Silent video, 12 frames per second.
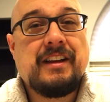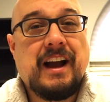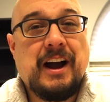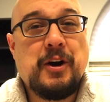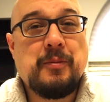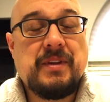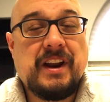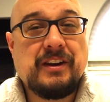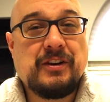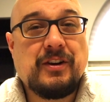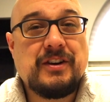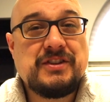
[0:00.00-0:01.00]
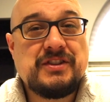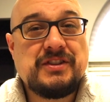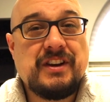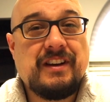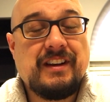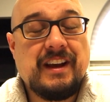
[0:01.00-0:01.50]
I hope that encourages
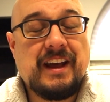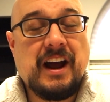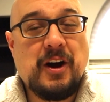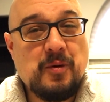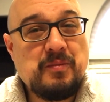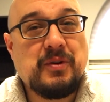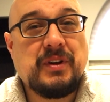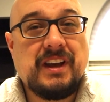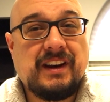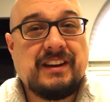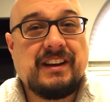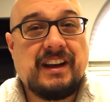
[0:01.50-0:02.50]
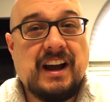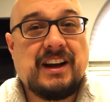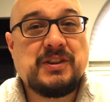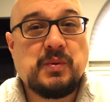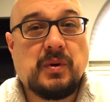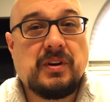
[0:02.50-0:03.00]
you, and I hope you'll get into
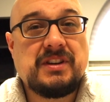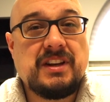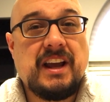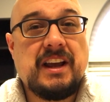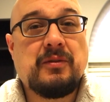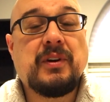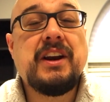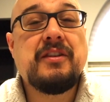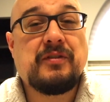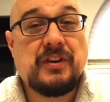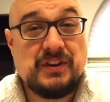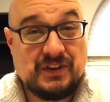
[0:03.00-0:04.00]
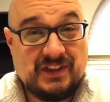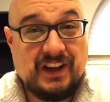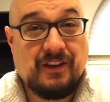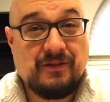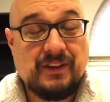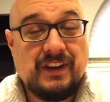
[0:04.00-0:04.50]
God's Word today and read it for
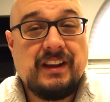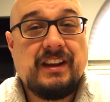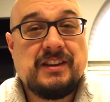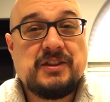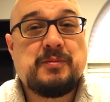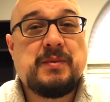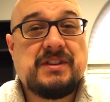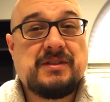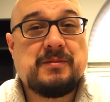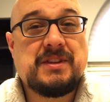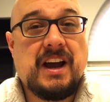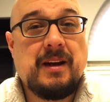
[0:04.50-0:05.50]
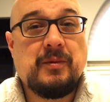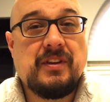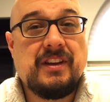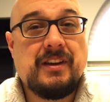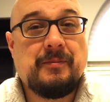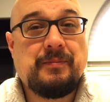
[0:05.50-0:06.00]
yourself. Spend some time with
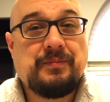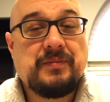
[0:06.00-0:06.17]
Him.